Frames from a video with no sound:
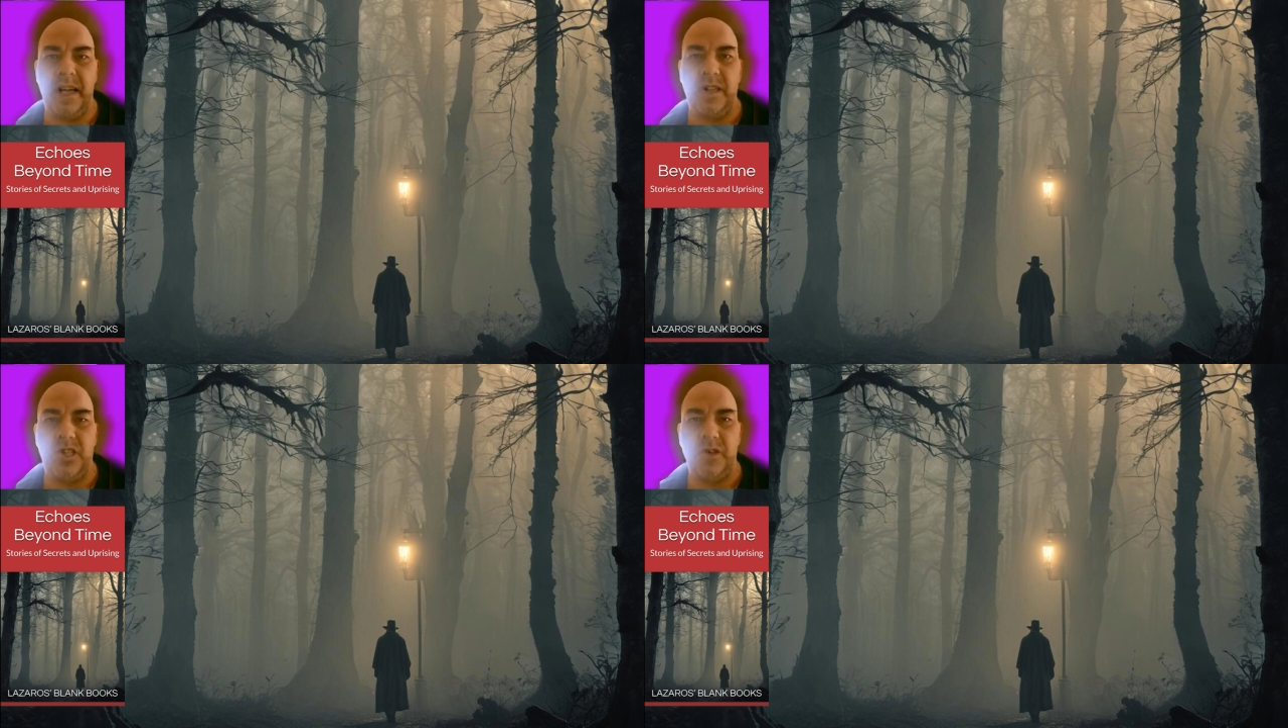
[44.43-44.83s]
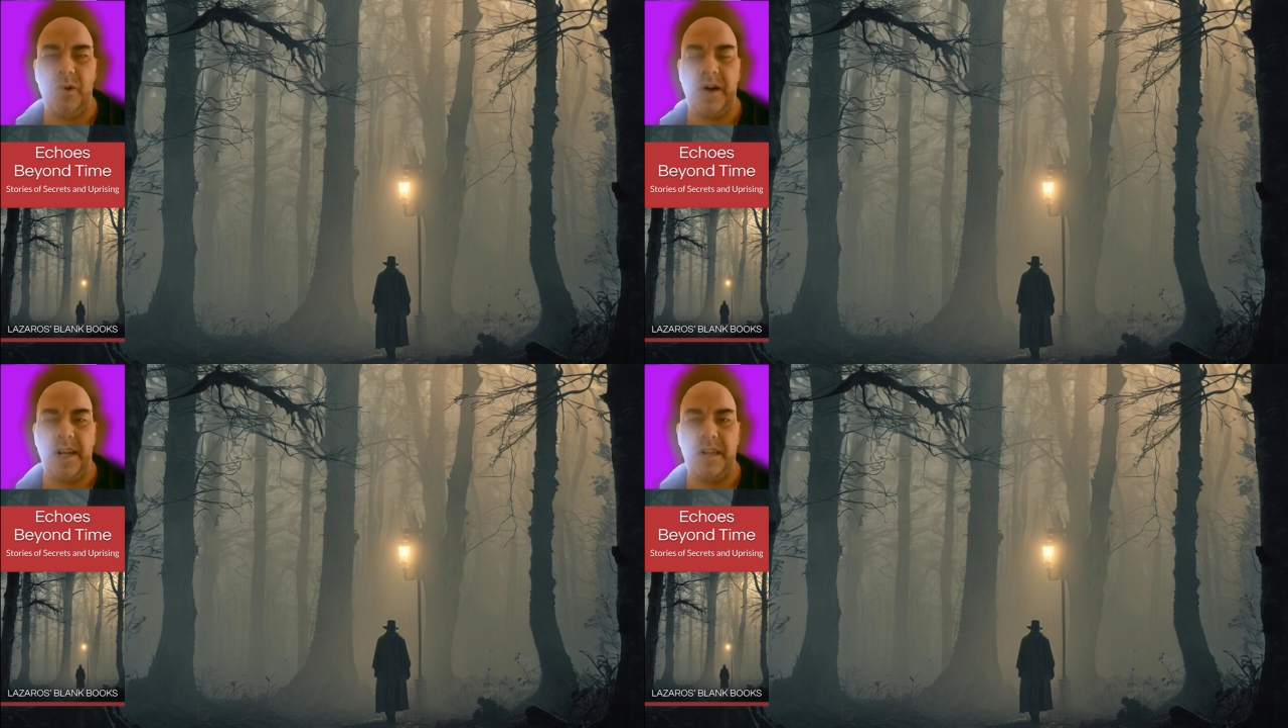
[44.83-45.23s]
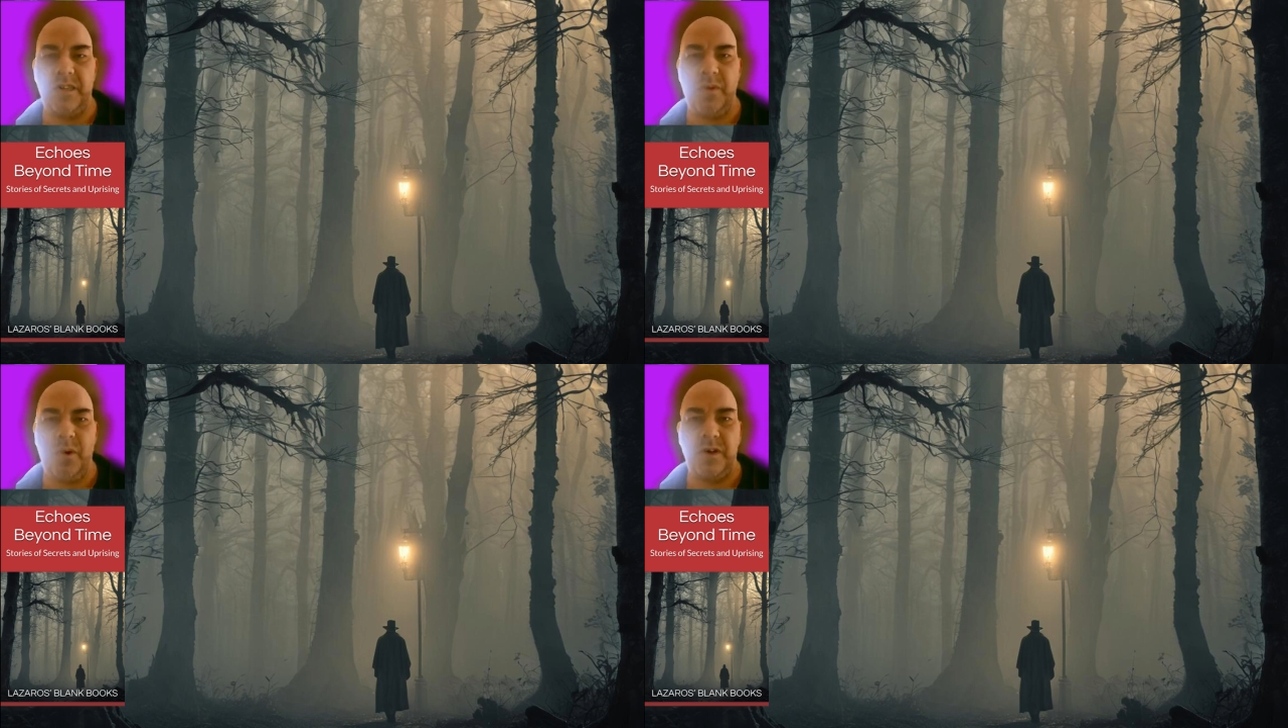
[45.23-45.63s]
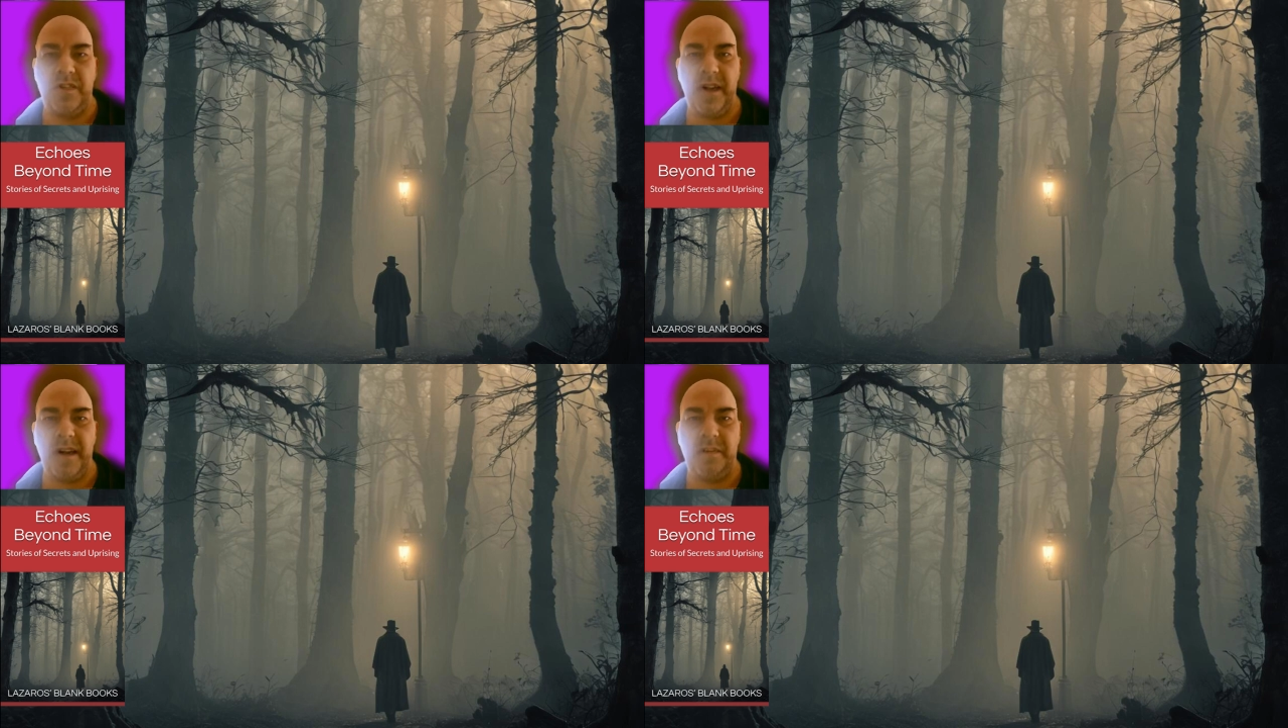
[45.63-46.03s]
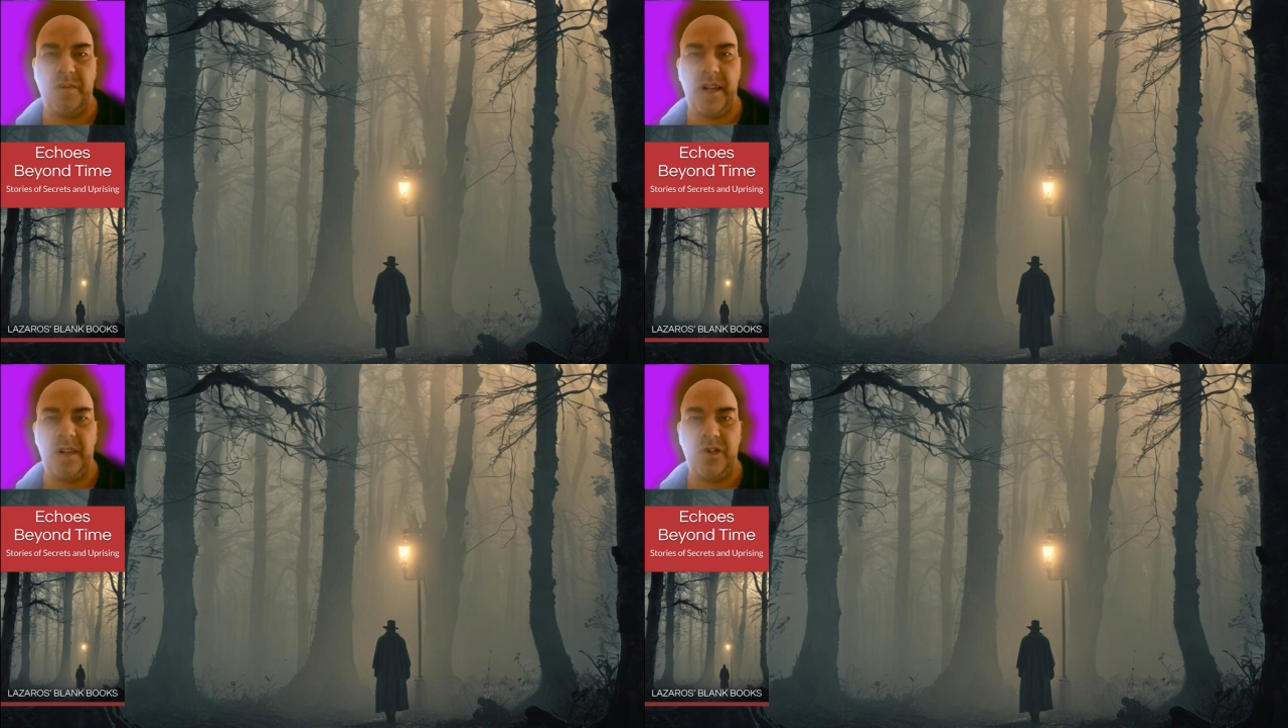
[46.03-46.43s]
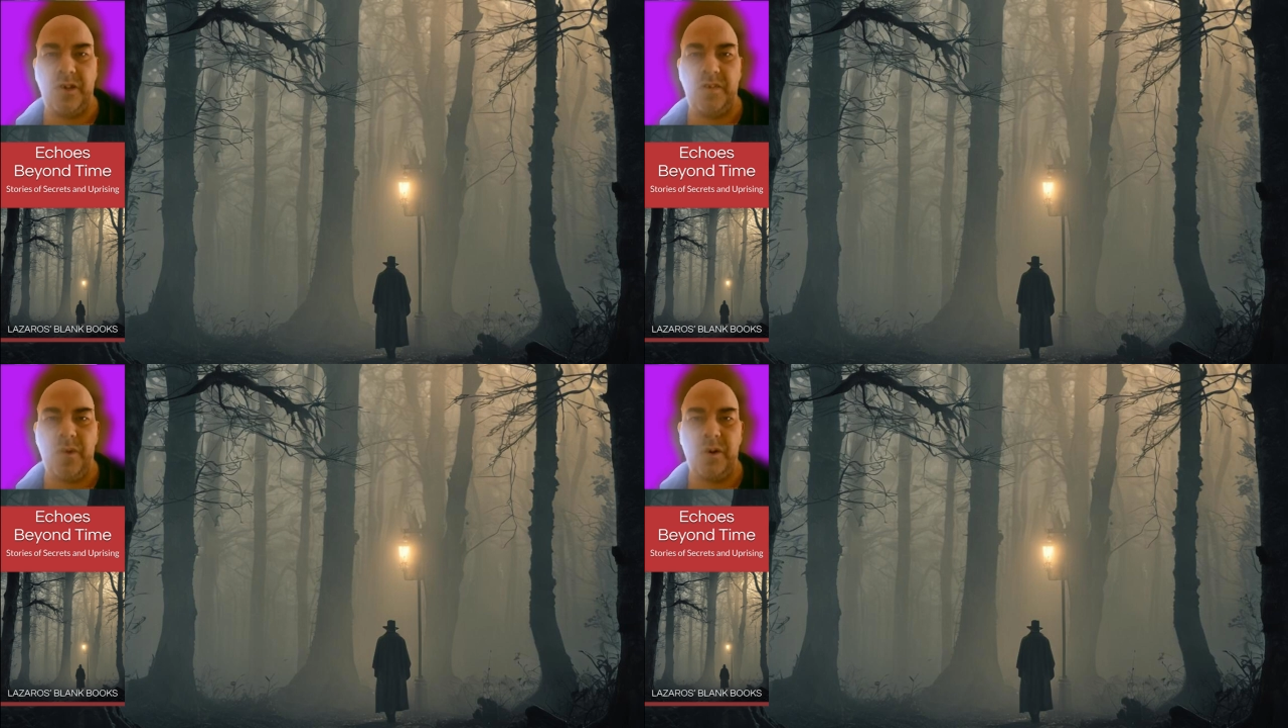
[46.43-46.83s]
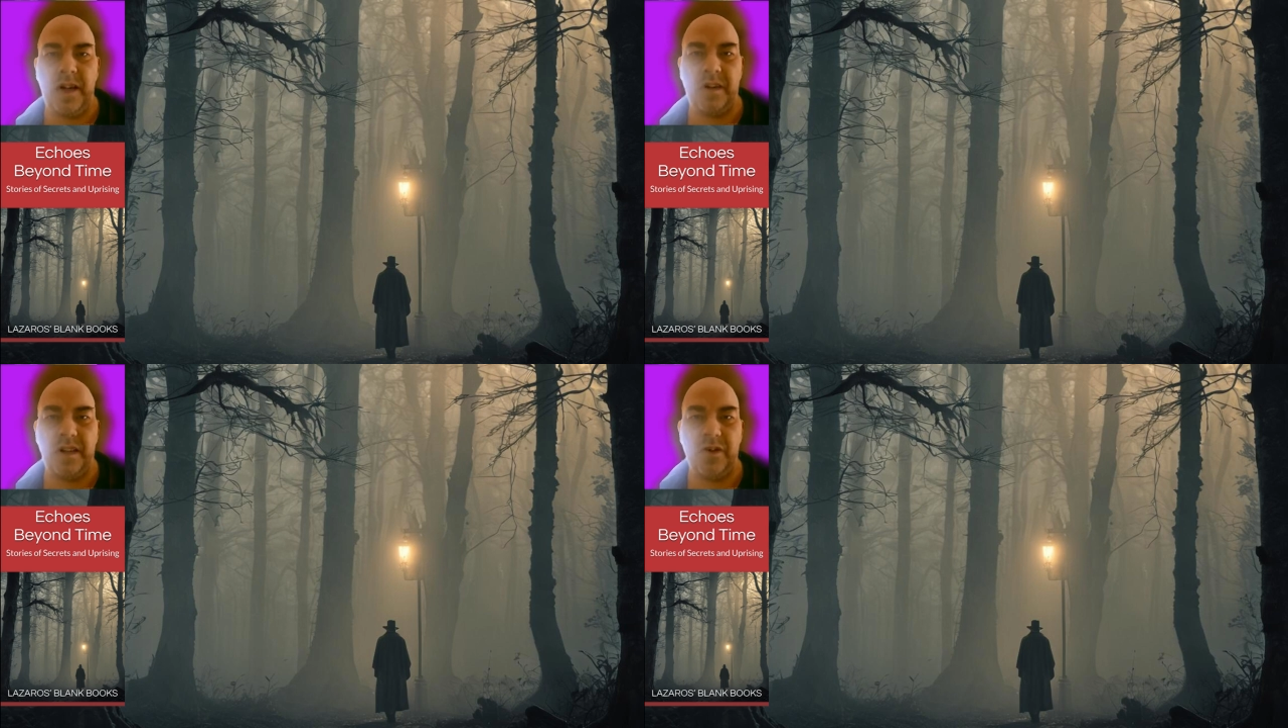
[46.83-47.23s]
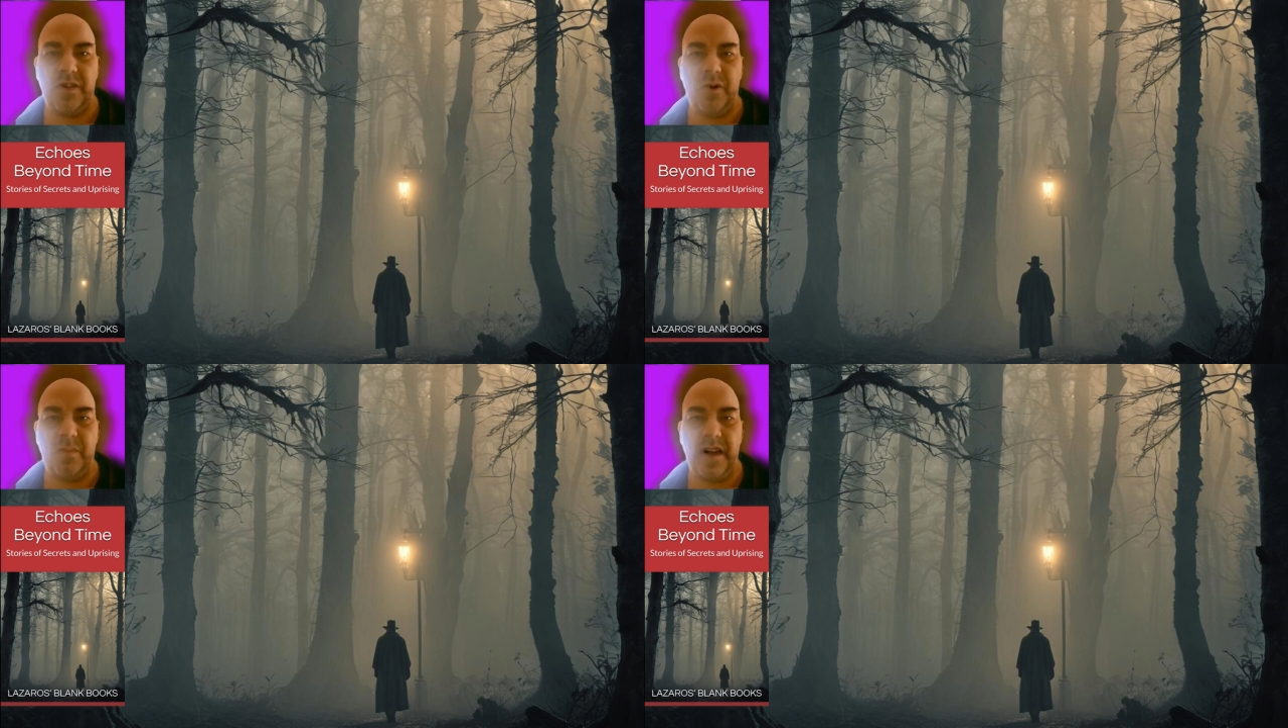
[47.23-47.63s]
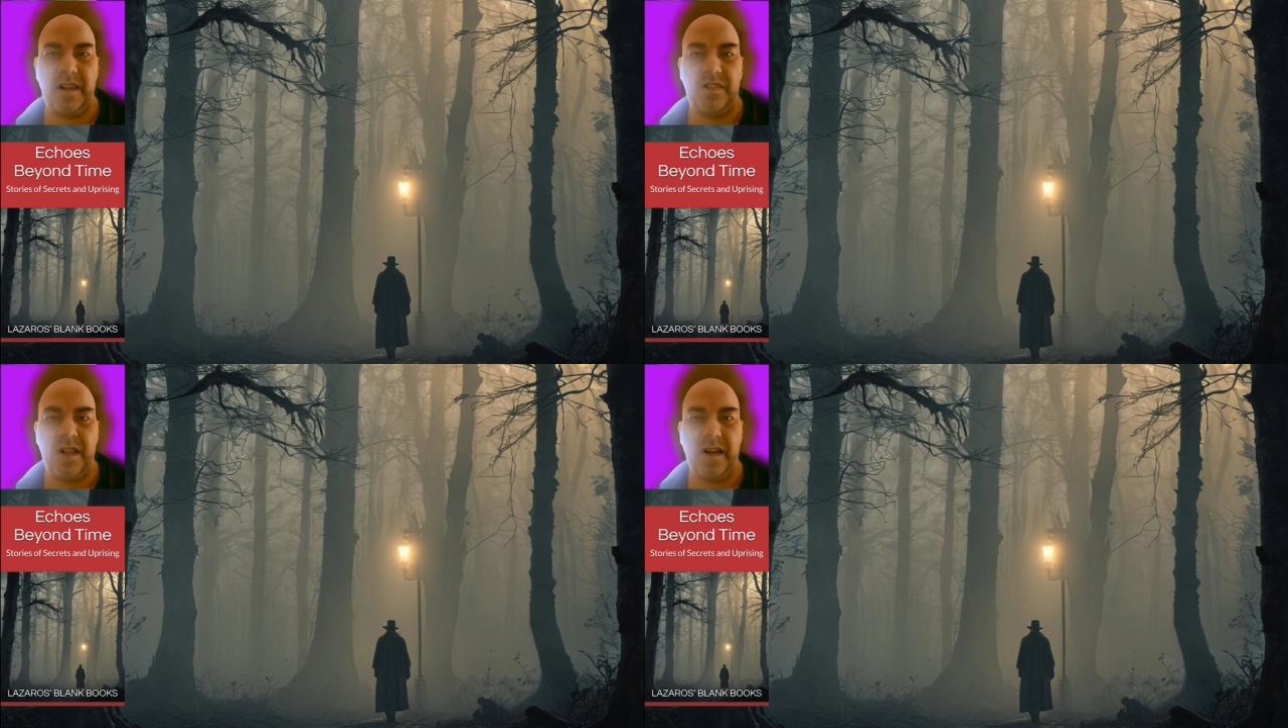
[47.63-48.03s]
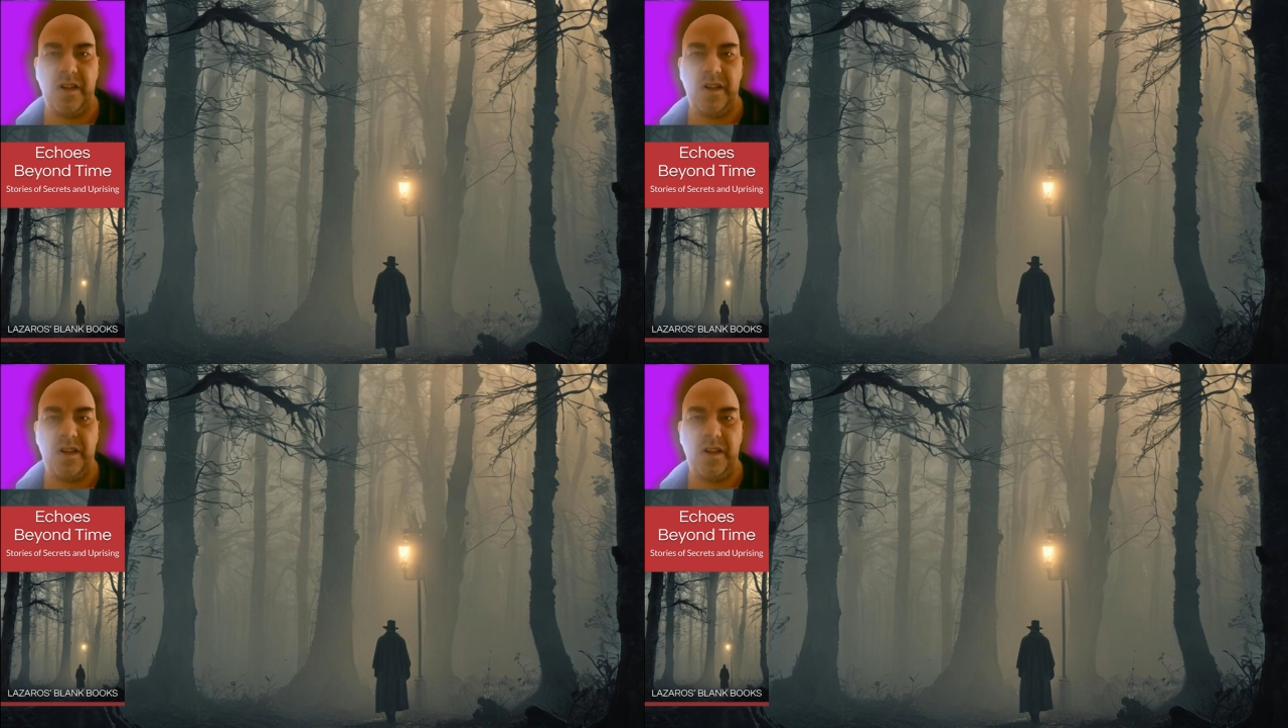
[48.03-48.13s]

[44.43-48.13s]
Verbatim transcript: each story explores the hidden dangers lurking in utopias,